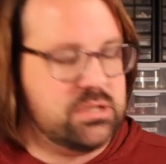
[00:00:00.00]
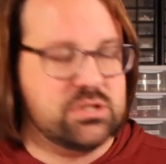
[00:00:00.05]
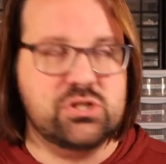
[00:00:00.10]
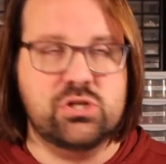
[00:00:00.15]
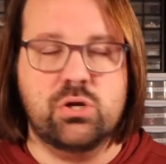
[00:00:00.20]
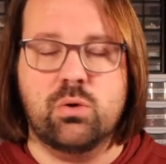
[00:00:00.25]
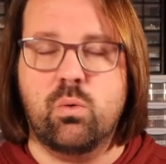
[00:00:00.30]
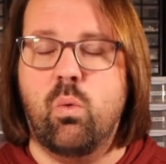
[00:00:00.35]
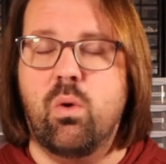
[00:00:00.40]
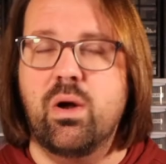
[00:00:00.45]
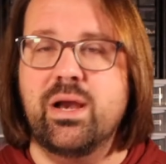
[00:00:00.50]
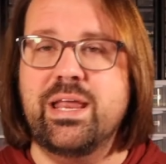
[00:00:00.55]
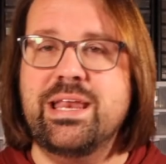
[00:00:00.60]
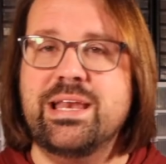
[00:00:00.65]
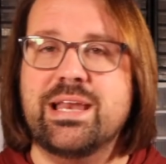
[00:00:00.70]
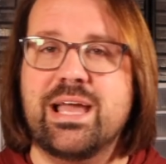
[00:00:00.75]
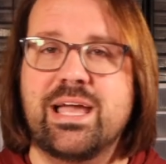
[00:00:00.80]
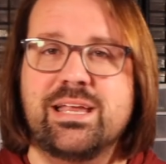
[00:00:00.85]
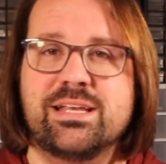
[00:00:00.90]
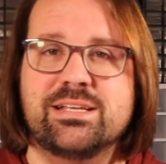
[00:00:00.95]

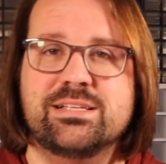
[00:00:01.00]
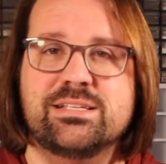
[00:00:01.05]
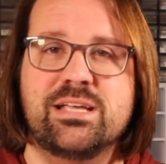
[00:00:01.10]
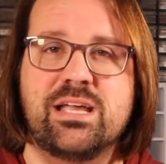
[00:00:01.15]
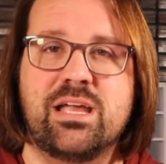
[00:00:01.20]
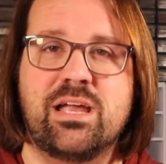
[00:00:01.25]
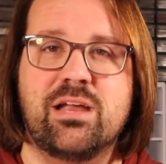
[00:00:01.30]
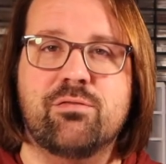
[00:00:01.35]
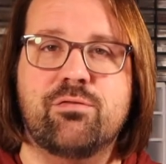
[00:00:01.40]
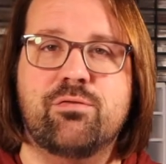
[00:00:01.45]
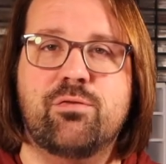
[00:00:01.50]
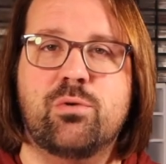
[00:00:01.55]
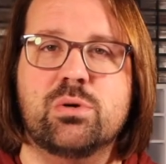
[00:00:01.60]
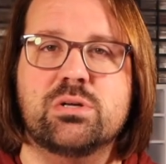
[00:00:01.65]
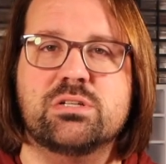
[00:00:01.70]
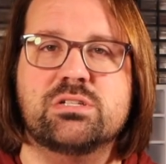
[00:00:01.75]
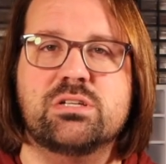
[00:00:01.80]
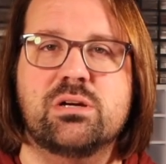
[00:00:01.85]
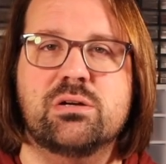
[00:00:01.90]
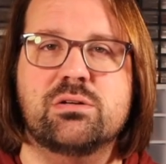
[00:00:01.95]
2019,
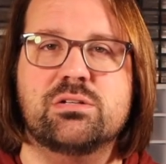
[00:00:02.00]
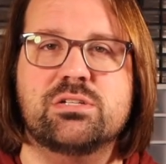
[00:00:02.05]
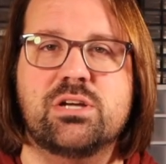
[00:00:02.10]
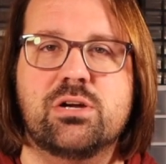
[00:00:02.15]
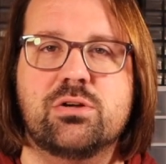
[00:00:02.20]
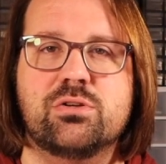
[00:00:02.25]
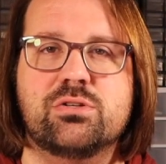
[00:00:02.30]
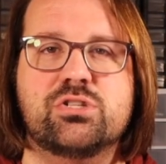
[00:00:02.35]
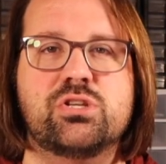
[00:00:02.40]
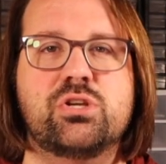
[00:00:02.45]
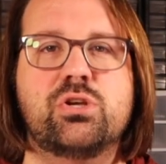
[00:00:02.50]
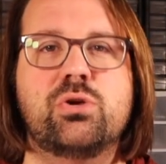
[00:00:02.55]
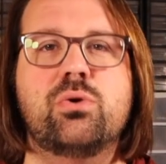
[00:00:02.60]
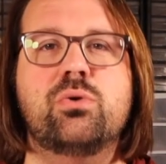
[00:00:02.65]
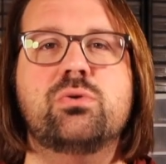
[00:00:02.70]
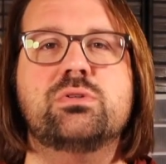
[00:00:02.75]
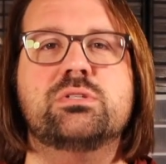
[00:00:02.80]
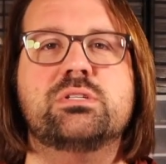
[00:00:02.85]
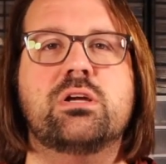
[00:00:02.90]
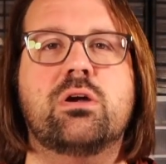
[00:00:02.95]

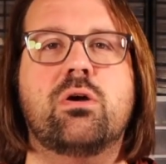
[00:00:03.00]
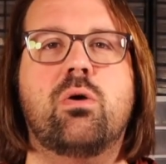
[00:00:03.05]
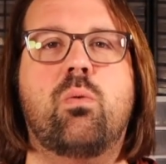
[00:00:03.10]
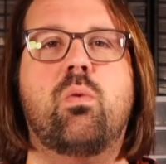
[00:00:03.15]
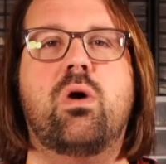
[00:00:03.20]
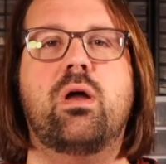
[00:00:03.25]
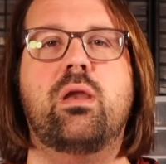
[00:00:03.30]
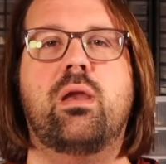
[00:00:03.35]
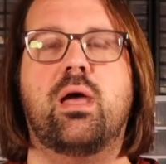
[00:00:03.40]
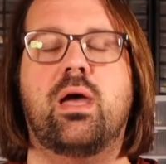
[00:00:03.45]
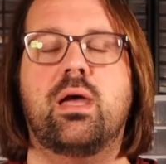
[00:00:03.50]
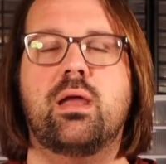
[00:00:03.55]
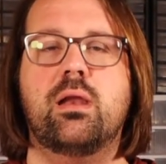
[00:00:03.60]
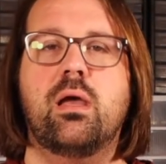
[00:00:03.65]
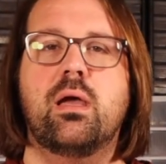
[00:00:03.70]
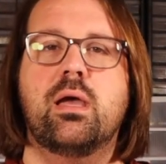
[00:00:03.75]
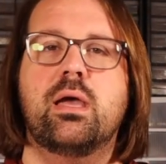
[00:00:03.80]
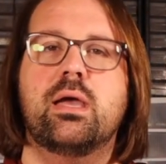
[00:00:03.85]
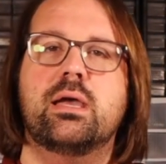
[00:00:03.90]
4002019.